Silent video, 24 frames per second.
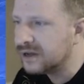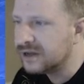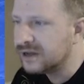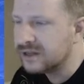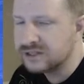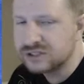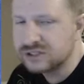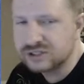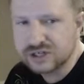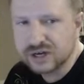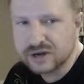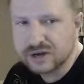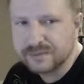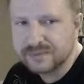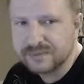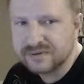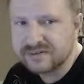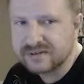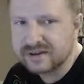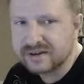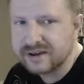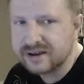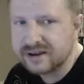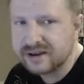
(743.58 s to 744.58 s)
jump
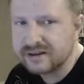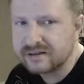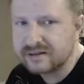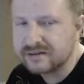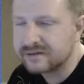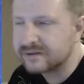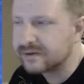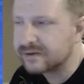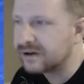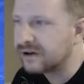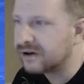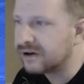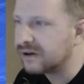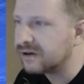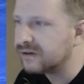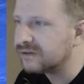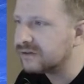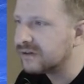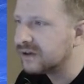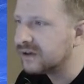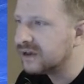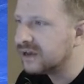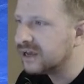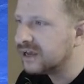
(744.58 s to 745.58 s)
states,
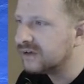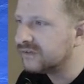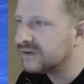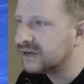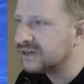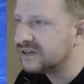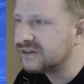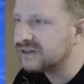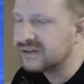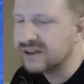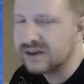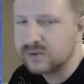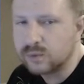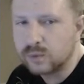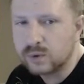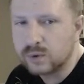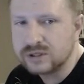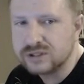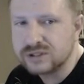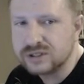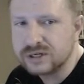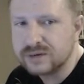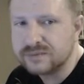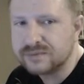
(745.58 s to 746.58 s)
because if I just had
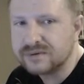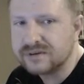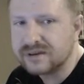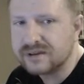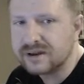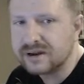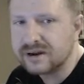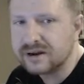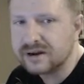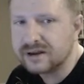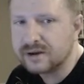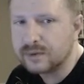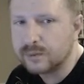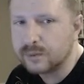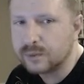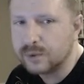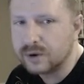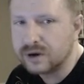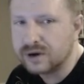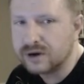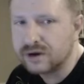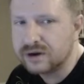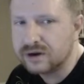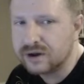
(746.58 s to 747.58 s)
one jump state, it
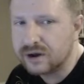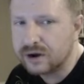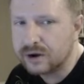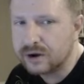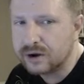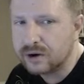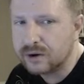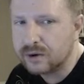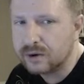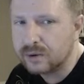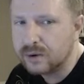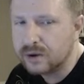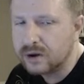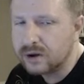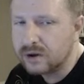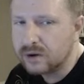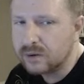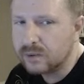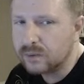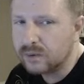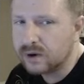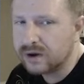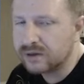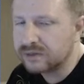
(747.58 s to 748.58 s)
wouldn't know
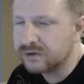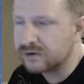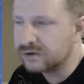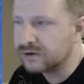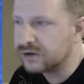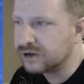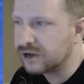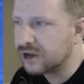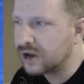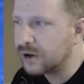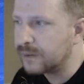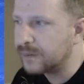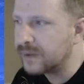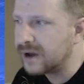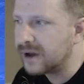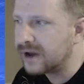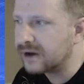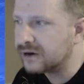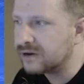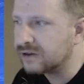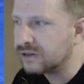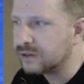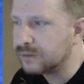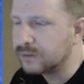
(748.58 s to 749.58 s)
whether to go
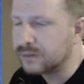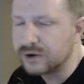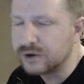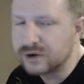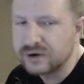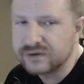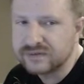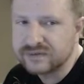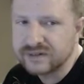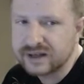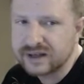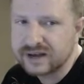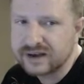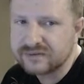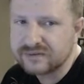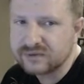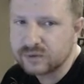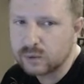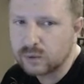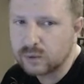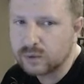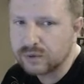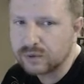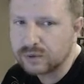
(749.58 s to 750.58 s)
back to the move left
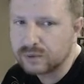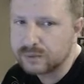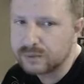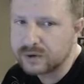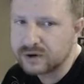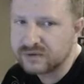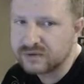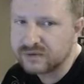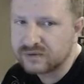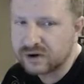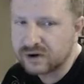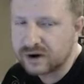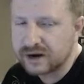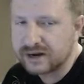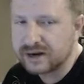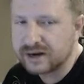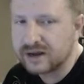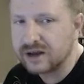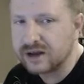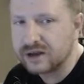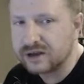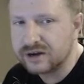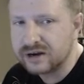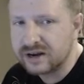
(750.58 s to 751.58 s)
or the move right.
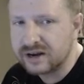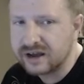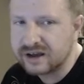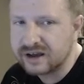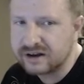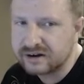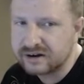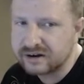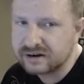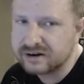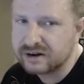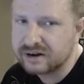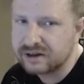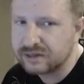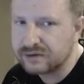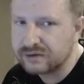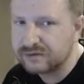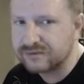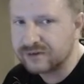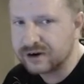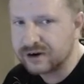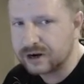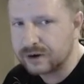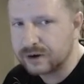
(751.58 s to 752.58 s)
Now, I could have had another
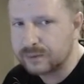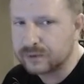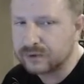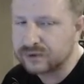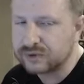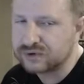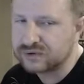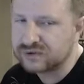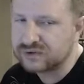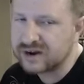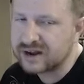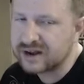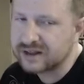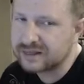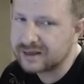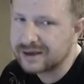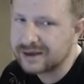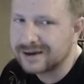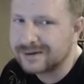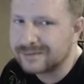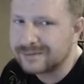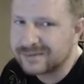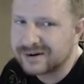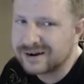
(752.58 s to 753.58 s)
variable to track
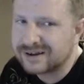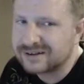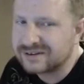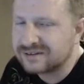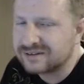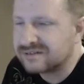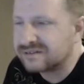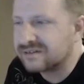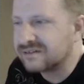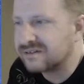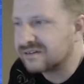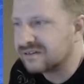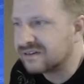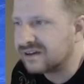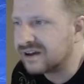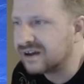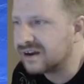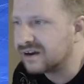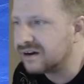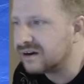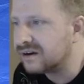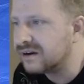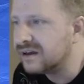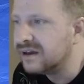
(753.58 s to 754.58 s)
that, but I just
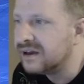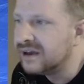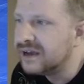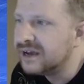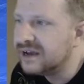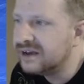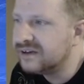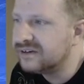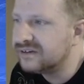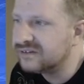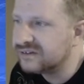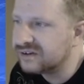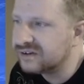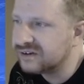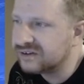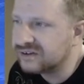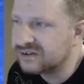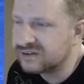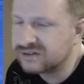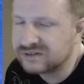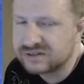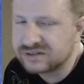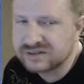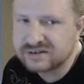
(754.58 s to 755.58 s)
decided it is
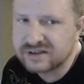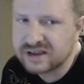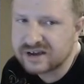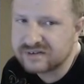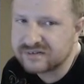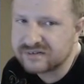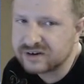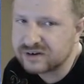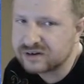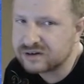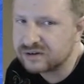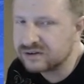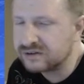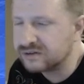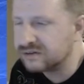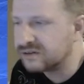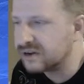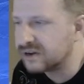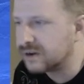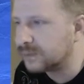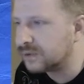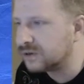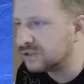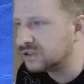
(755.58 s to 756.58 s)
easier just having 2
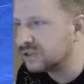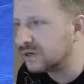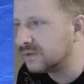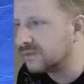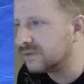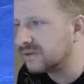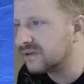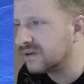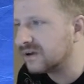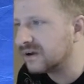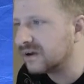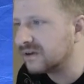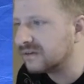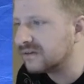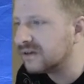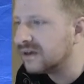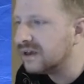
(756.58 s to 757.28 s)
separate jump states.